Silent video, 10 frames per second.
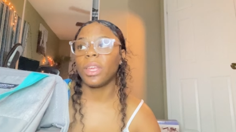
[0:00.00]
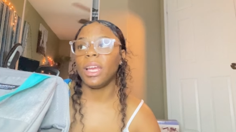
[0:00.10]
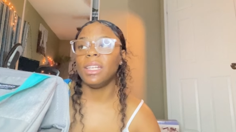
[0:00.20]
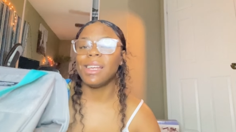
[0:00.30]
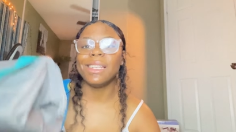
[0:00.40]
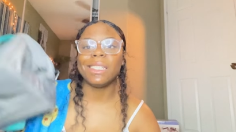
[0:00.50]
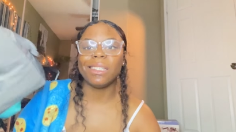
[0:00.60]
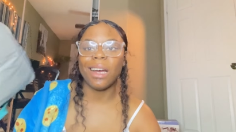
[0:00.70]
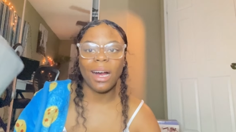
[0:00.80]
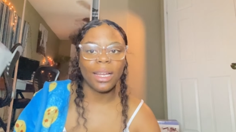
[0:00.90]
it does
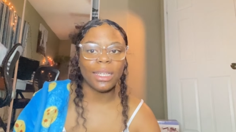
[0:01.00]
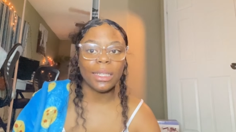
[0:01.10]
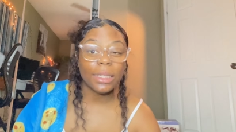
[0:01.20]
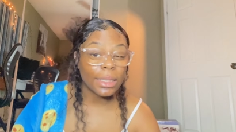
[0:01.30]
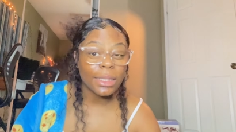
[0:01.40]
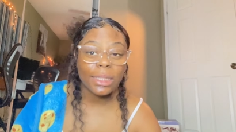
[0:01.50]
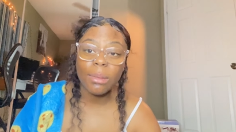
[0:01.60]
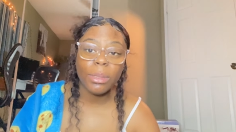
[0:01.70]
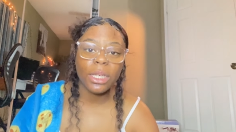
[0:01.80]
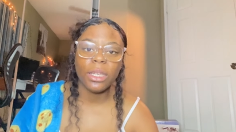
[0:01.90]
not need to
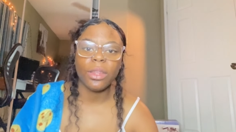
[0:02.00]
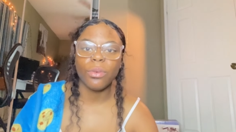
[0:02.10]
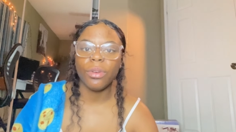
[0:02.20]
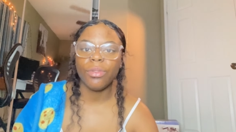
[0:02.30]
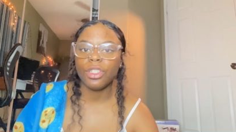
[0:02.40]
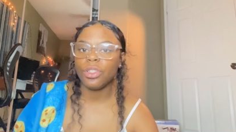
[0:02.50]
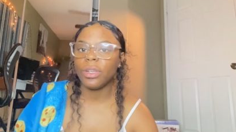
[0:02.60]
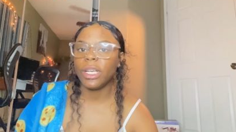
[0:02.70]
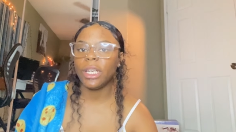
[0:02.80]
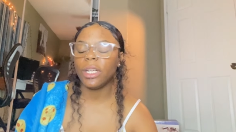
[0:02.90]
be in the
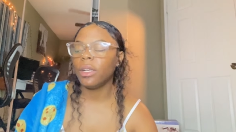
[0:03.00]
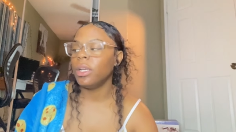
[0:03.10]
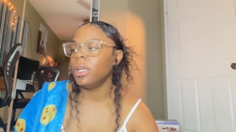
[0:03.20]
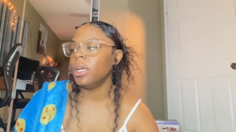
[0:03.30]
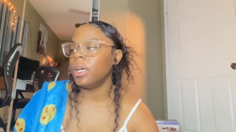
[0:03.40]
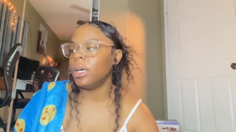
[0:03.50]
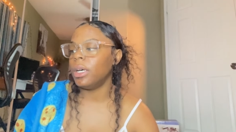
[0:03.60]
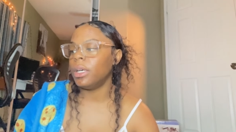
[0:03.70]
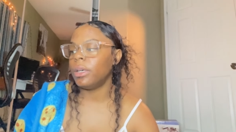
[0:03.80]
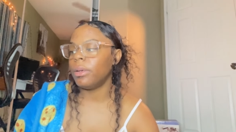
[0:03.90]
refrigerator
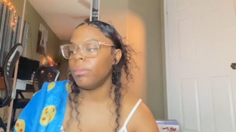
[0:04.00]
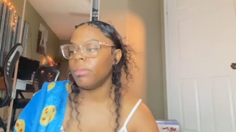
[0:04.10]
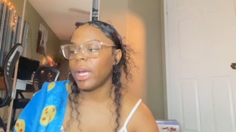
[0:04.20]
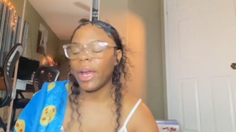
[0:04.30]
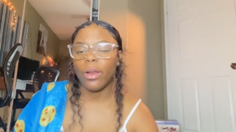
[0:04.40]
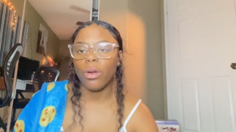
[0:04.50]
at